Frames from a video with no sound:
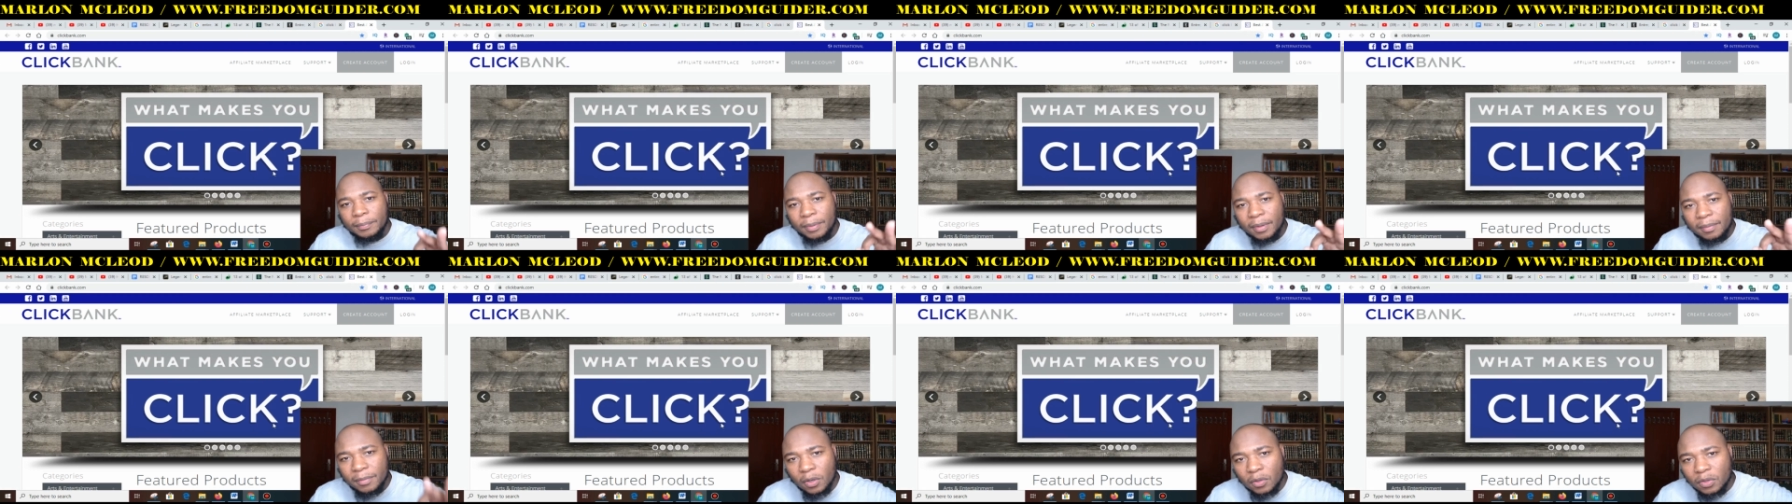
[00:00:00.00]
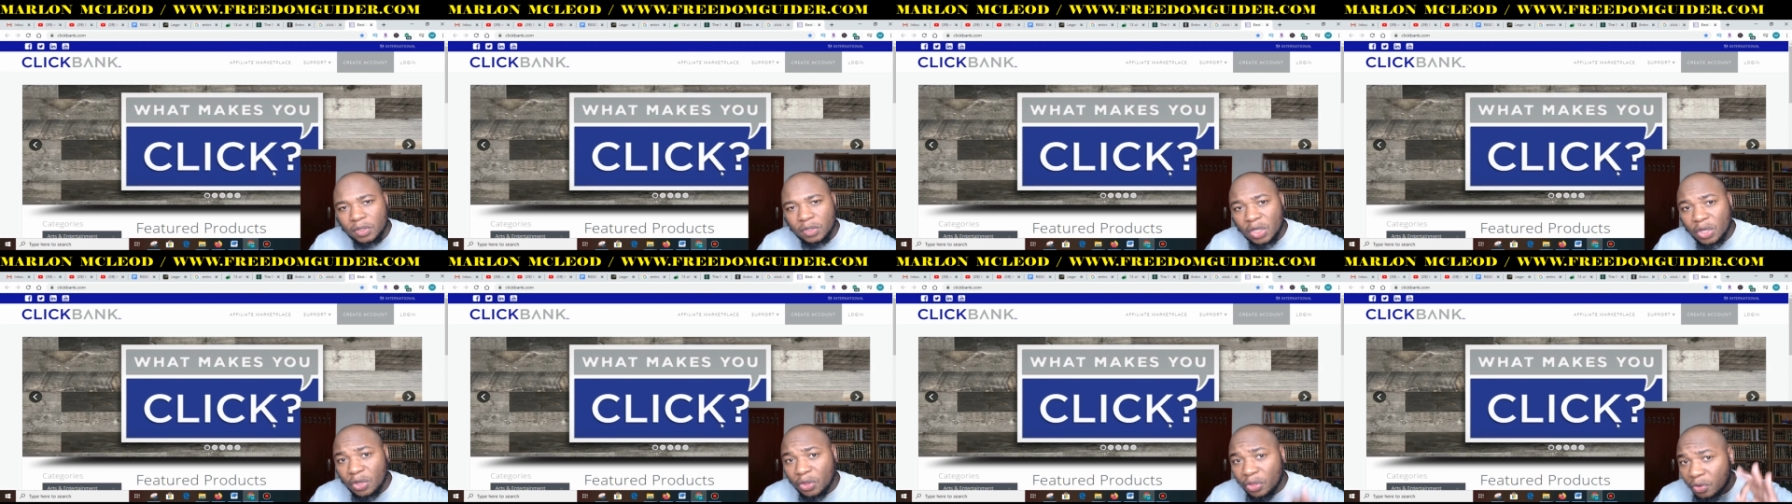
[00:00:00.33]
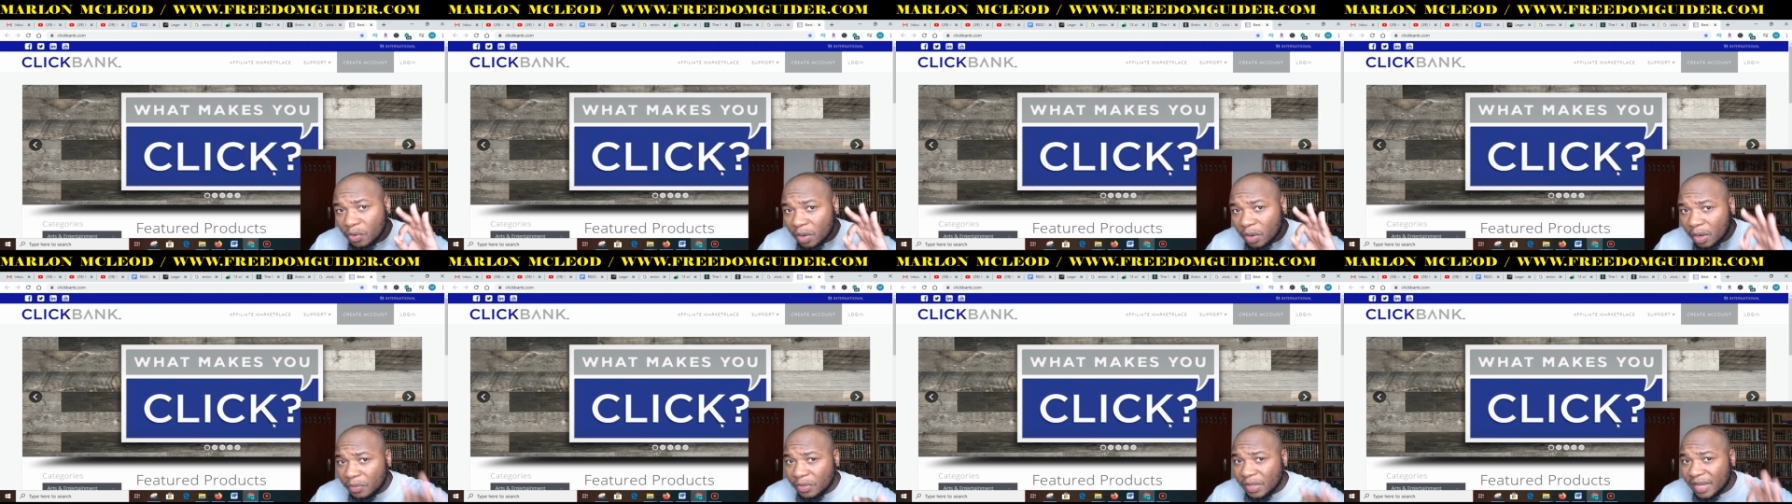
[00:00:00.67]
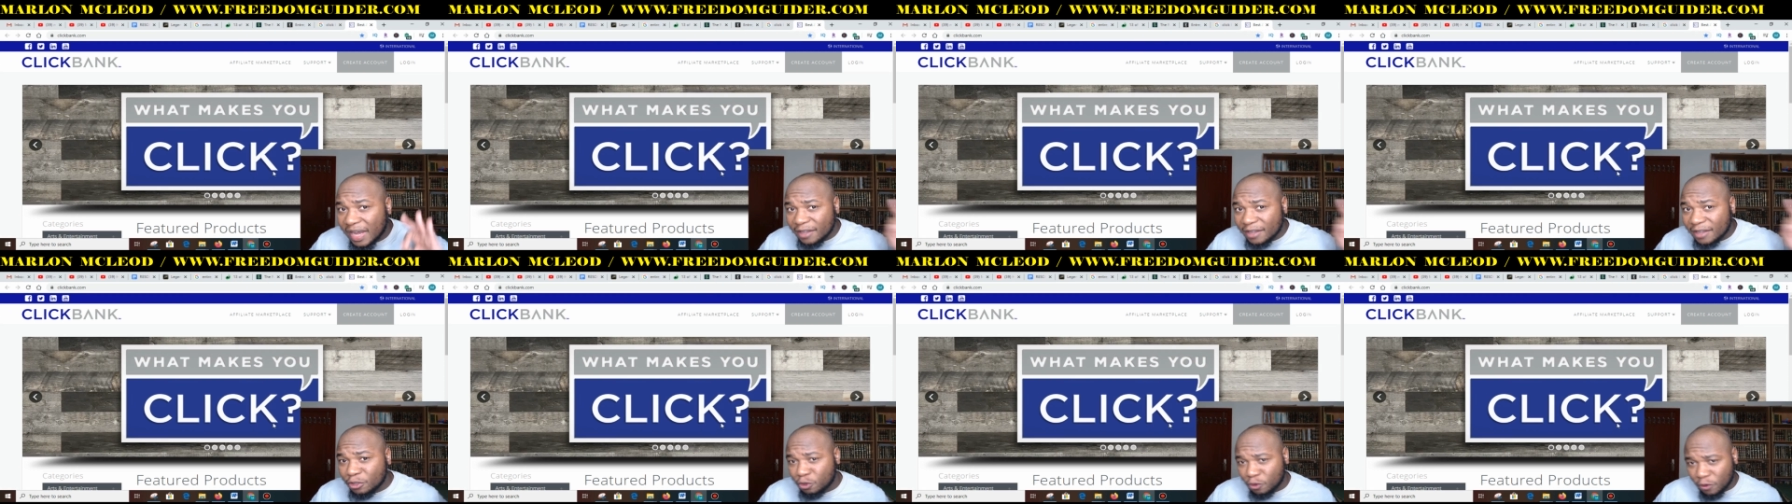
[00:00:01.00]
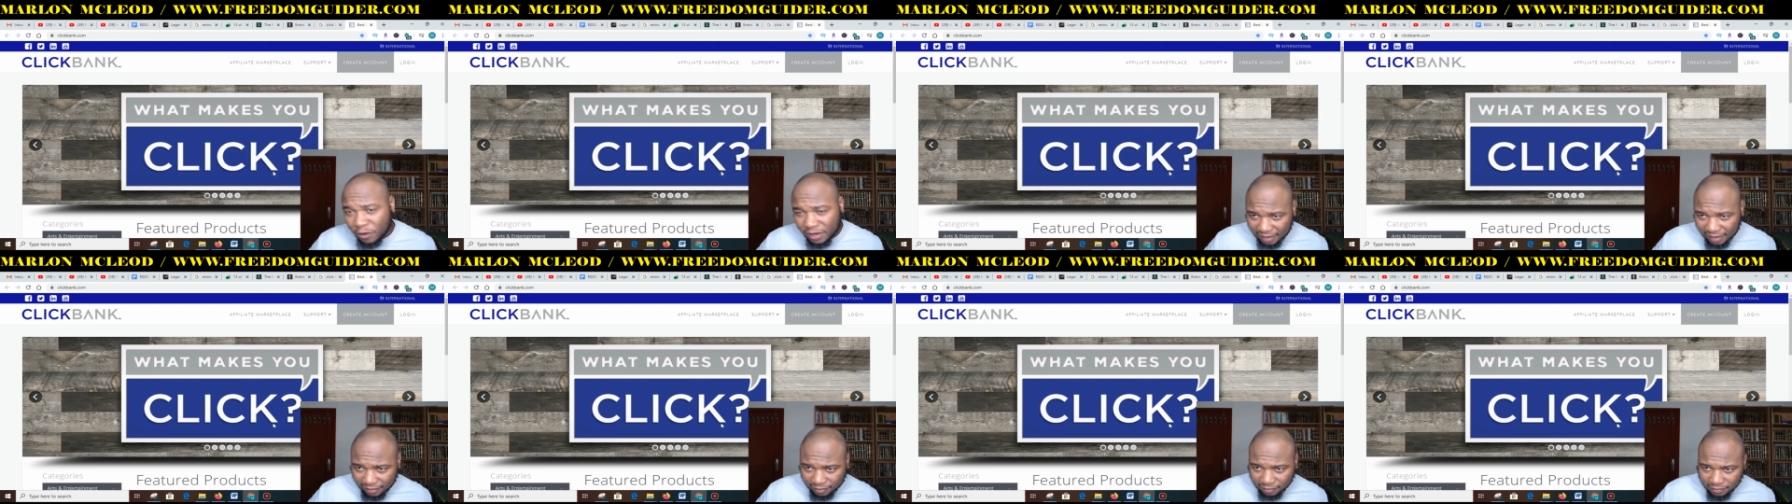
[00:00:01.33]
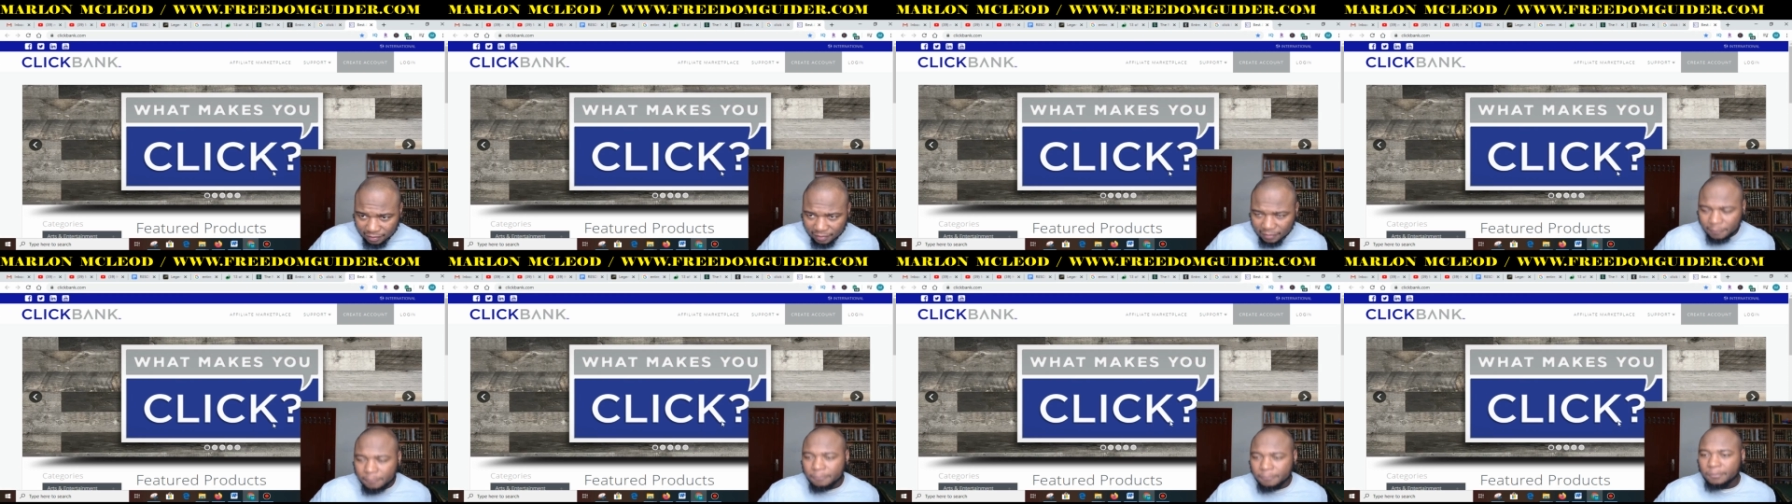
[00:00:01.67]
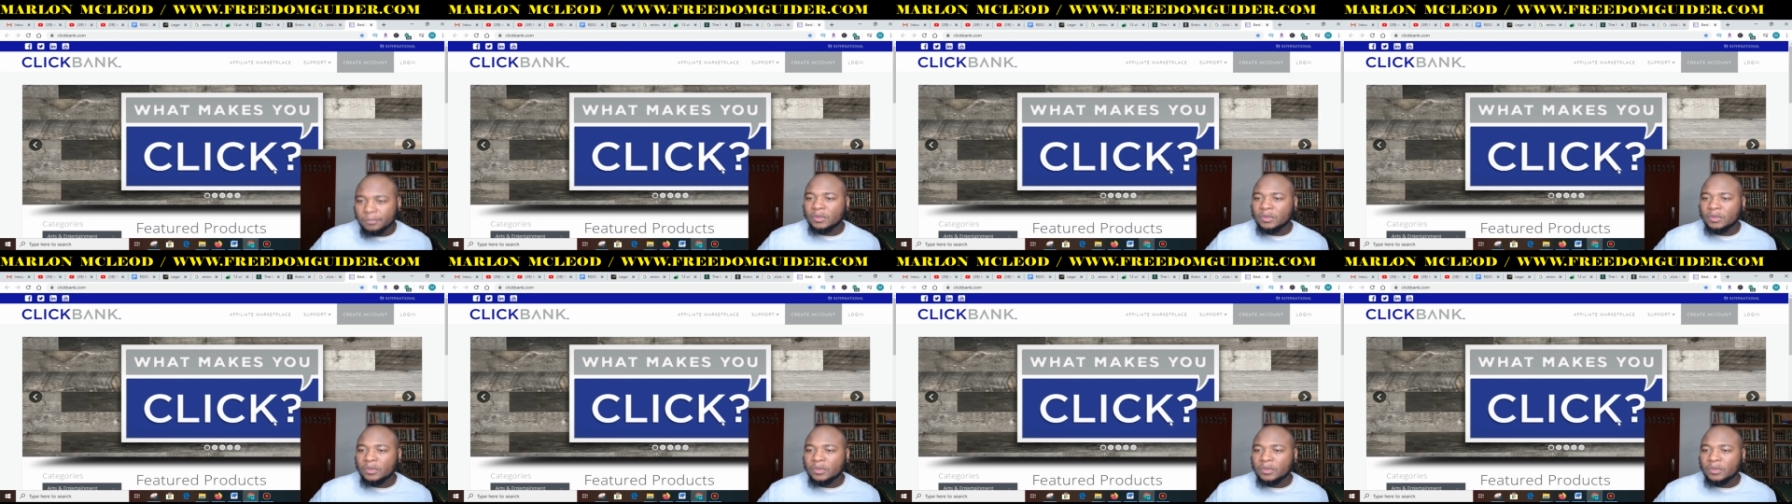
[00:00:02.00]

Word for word: promoting throughout the intranet.